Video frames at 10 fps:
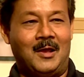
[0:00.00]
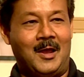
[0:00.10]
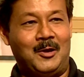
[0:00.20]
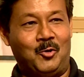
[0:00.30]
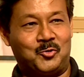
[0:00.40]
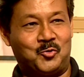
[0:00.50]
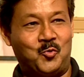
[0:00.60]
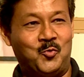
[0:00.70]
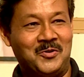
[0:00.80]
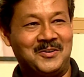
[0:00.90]
and your
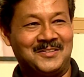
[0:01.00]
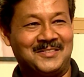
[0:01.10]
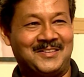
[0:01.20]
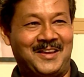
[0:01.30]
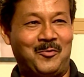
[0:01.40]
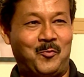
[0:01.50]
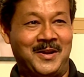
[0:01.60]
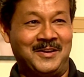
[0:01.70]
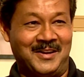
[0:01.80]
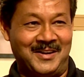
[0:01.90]
student, say,
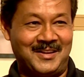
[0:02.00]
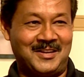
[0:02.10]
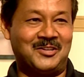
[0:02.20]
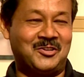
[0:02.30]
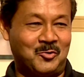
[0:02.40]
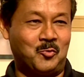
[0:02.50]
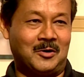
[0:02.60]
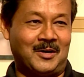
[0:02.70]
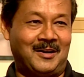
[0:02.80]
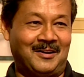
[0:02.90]
winning an Asian
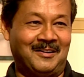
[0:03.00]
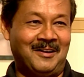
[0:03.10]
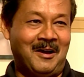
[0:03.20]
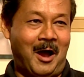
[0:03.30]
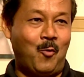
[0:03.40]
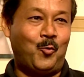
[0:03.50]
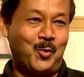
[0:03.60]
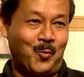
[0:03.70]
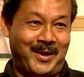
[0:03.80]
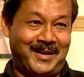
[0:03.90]
Tour title, how would
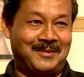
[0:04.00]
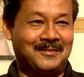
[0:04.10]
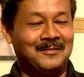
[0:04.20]
you weigh it?